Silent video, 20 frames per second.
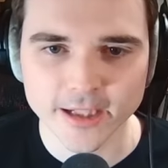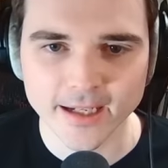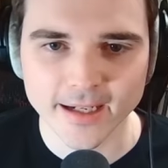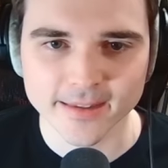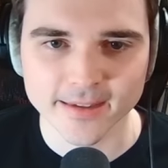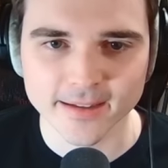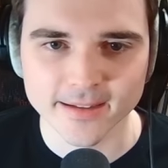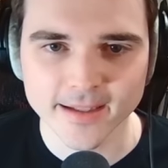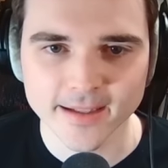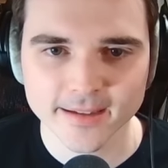up
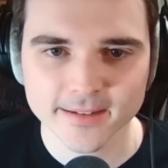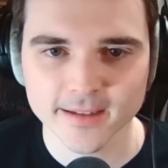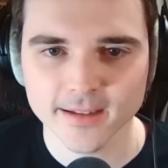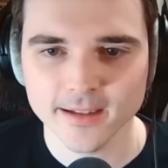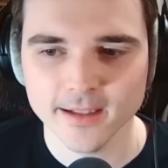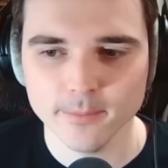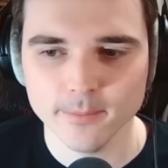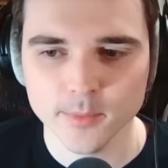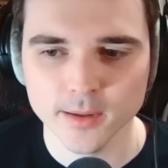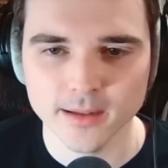the next. I
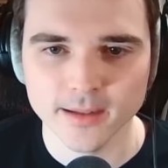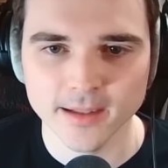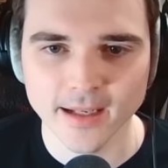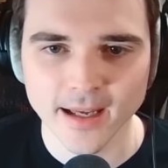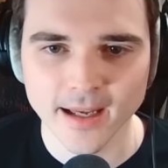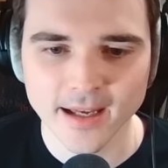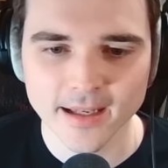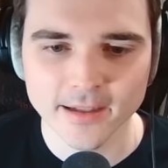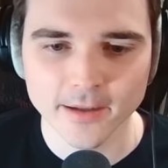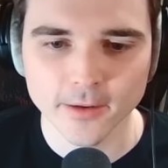get up to
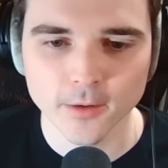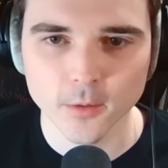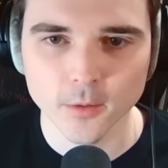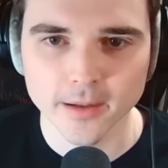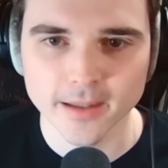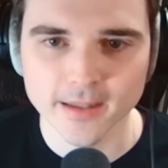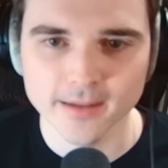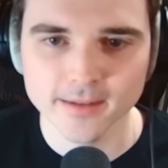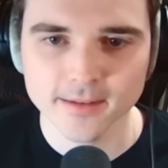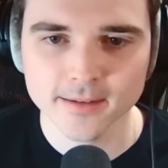9
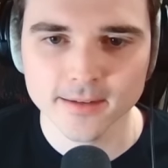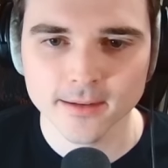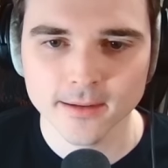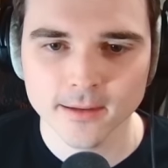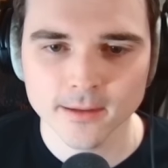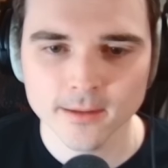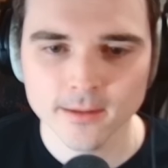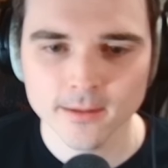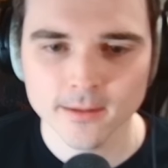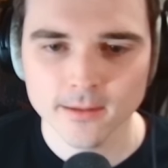coins
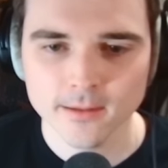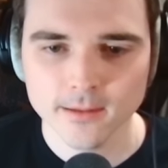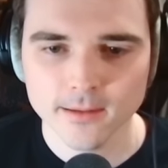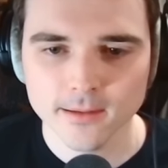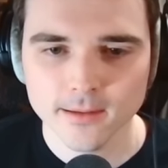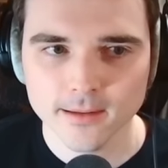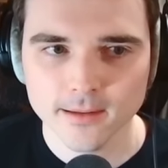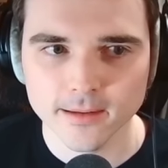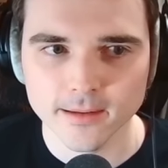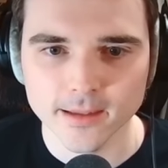
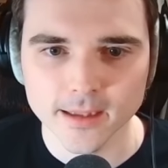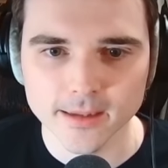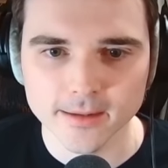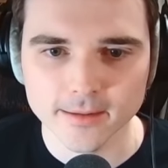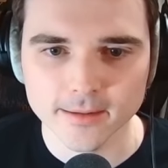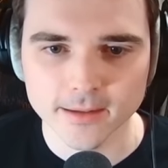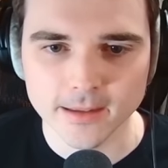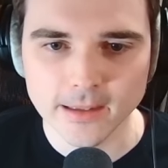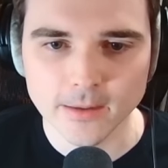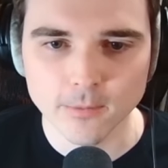and
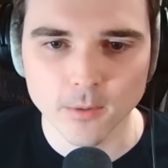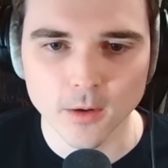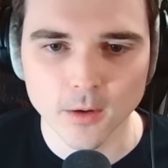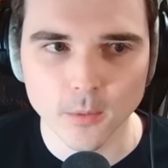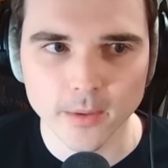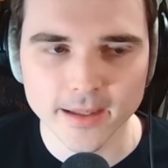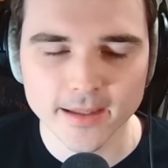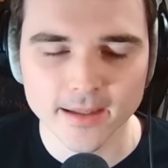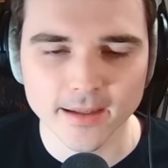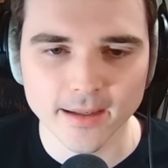see what
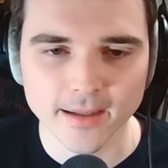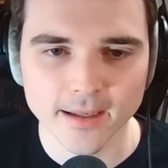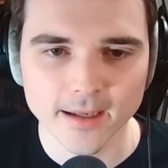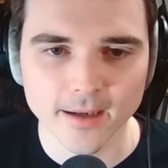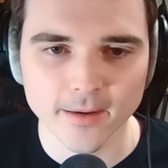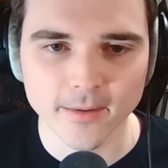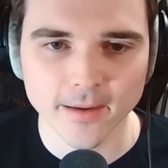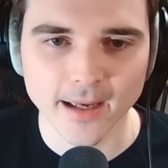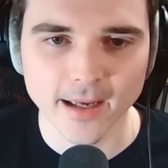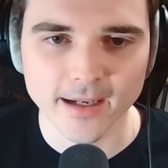we can get.
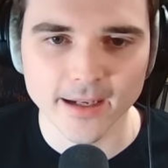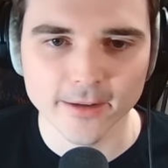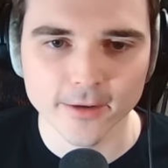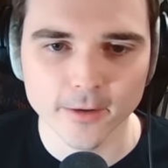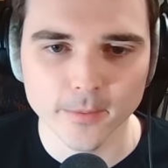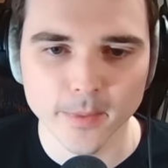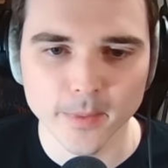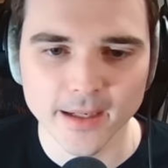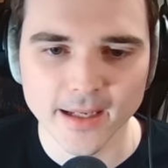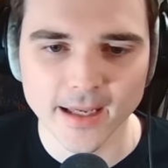Okay, another
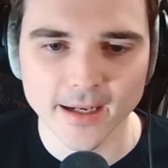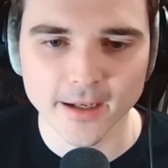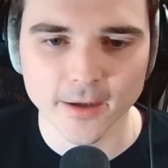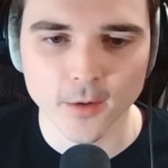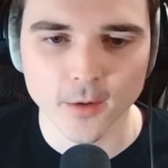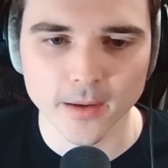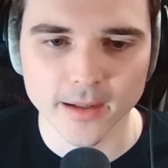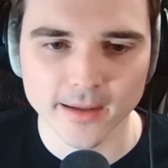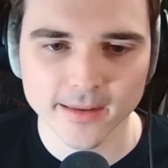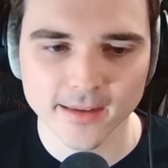banana
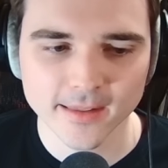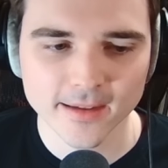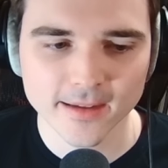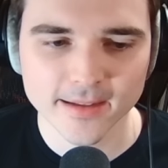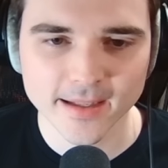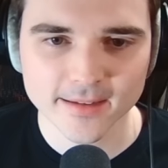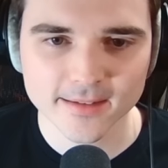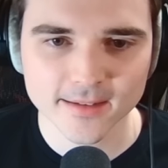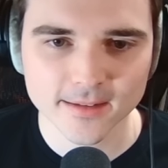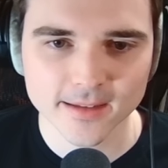coin. I think the
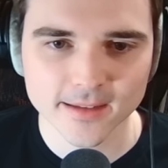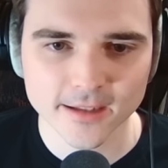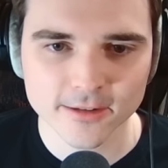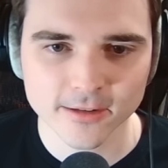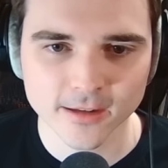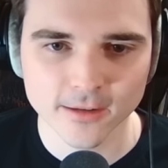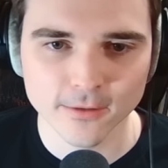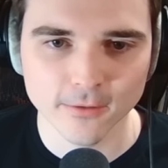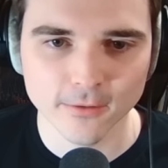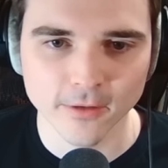next set's
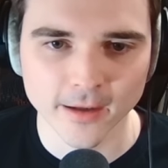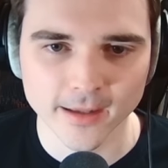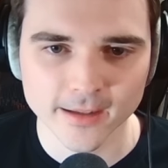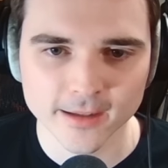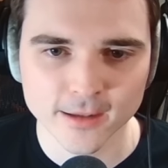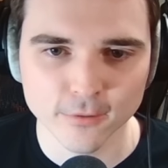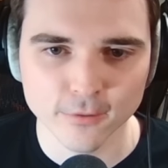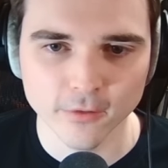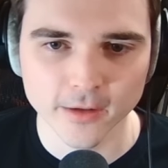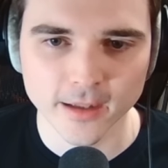actually
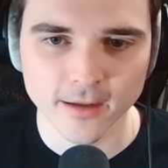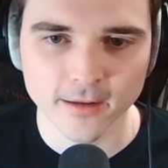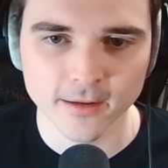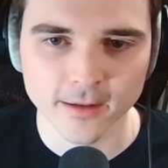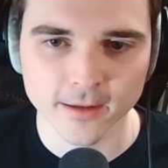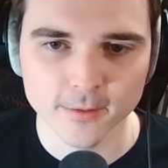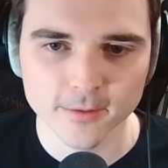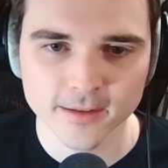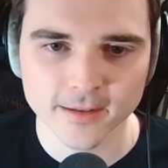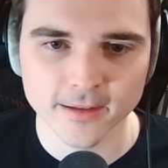relatively
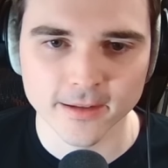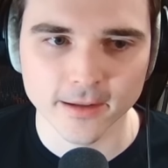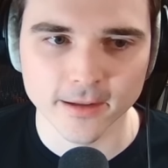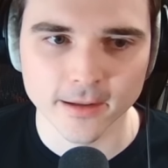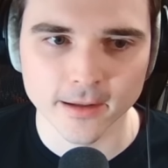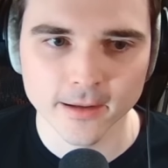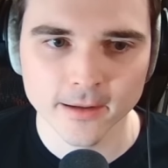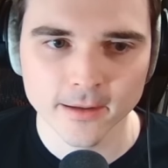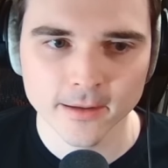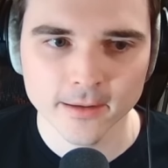close
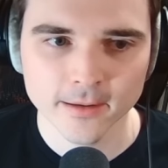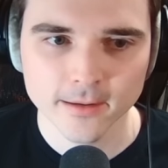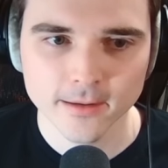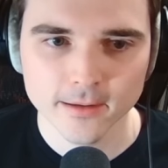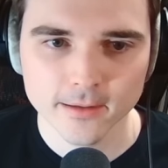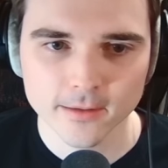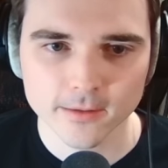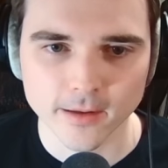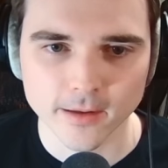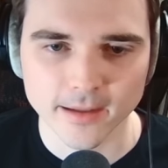here,
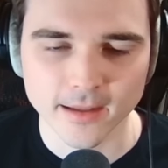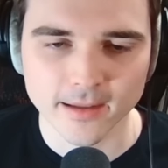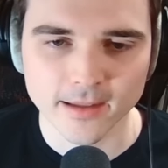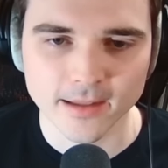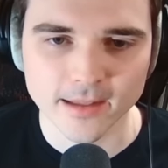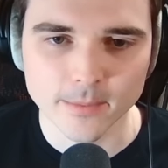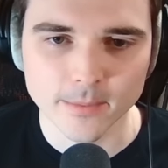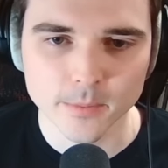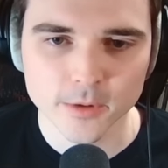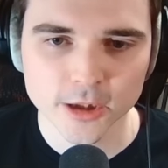so I can
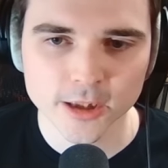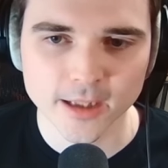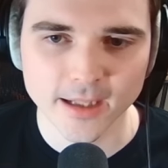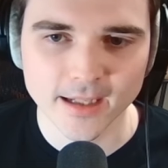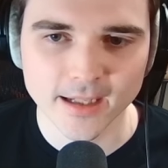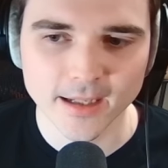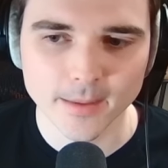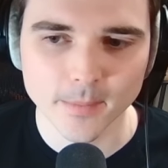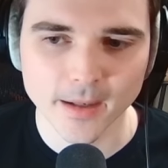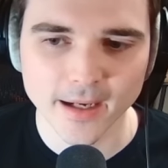keep
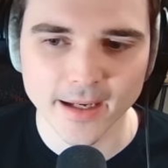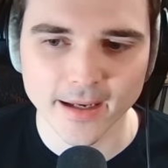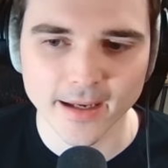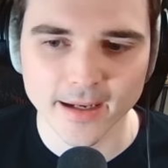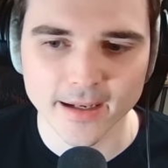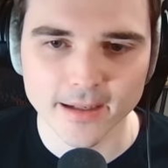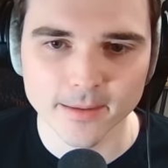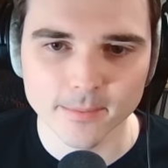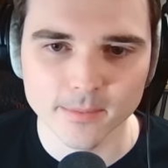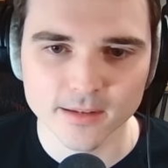chaining my
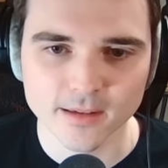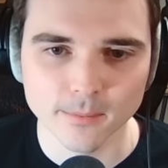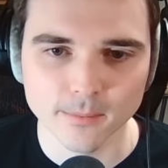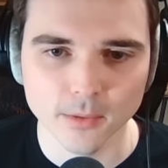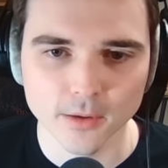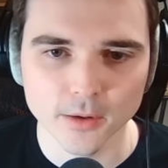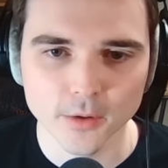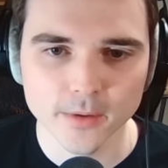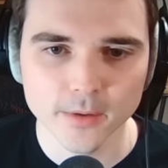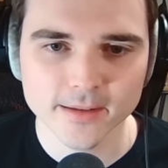items. The
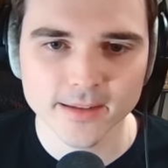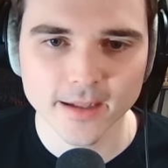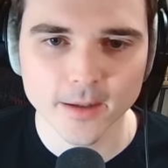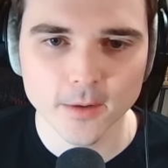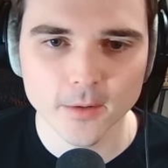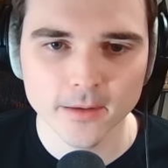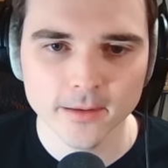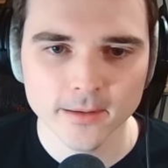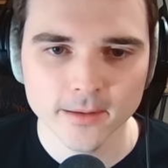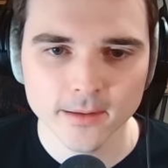blue is
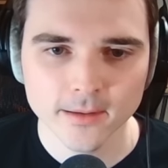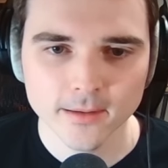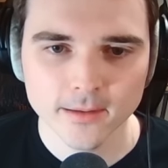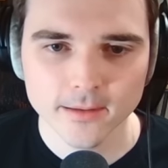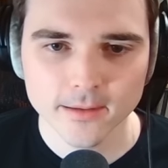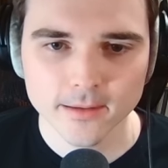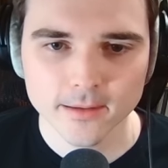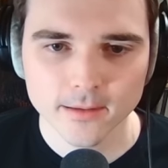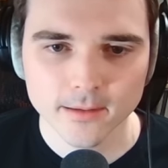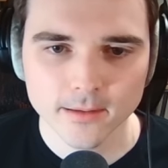out.
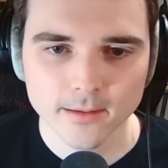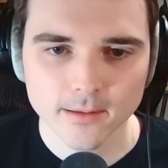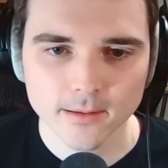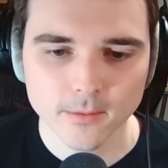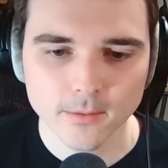We